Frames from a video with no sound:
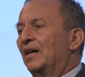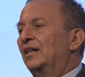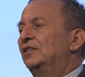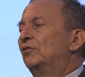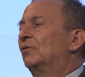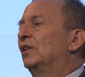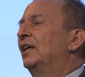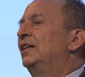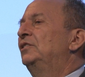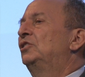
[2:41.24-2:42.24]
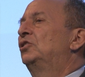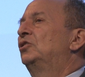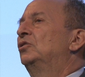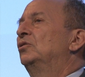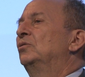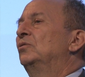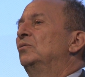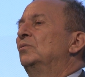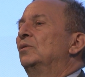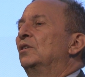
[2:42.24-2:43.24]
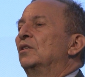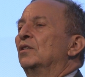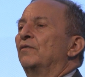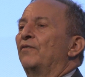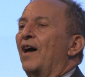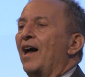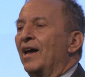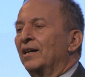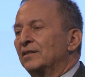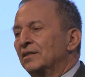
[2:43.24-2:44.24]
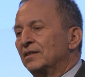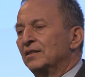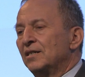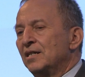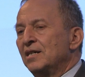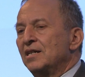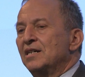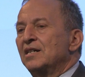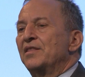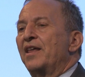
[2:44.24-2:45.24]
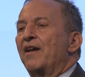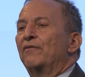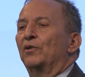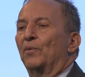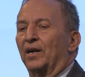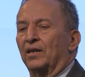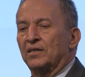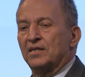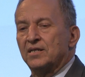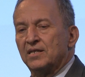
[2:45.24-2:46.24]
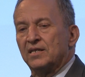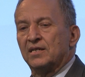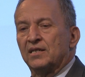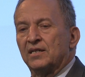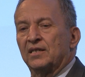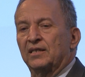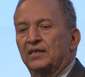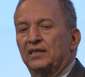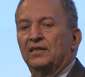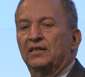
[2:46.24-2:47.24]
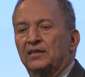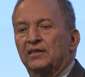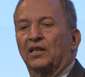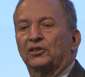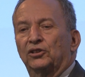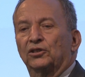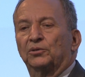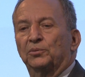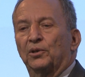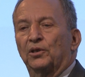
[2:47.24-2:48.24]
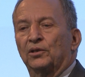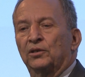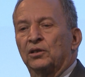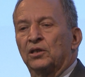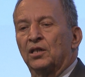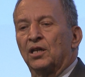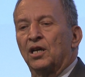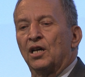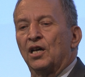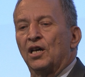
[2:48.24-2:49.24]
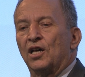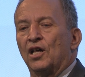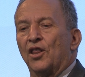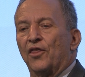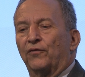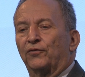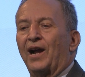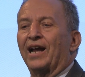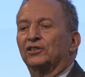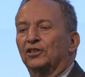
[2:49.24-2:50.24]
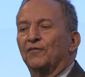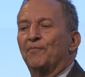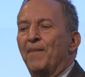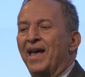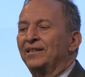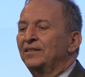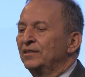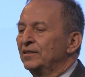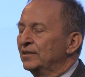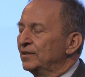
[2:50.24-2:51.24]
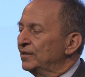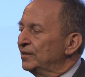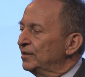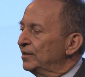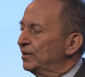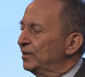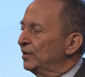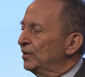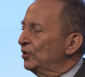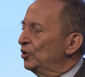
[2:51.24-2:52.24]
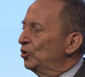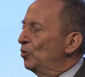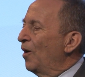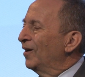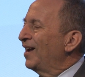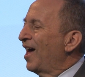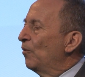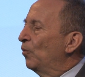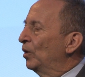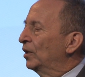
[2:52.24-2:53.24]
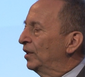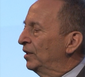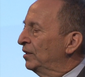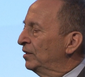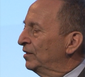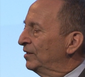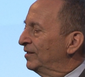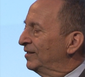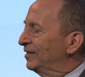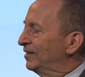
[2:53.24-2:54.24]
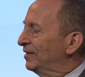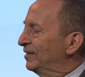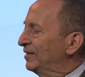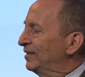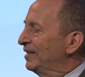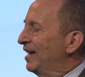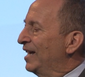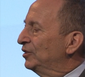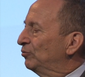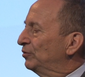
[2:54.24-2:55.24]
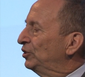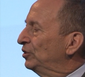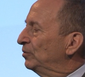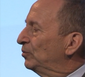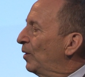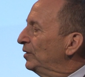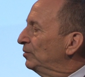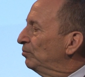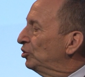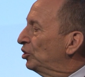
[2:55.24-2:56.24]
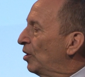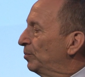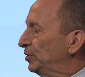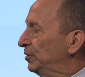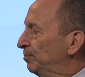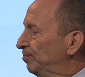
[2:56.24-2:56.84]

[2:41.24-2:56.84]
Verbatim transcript: And it relates to the fact that everywhere in the industrial world, the fraction of men who are not working has risen quite sharply.